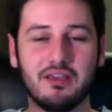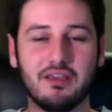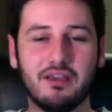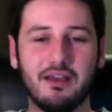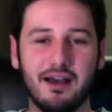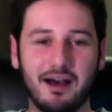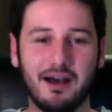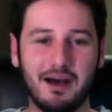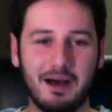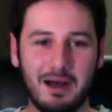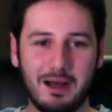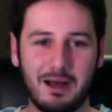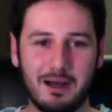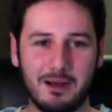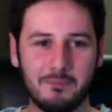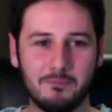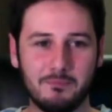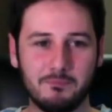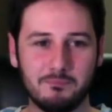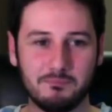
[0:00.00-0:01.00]

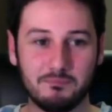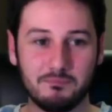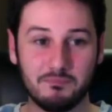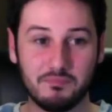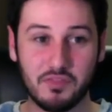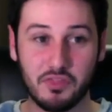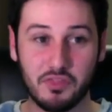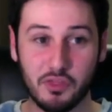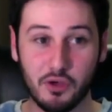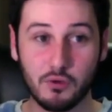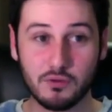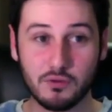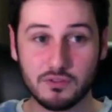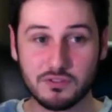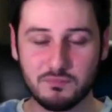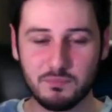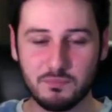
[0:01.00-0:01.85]
Those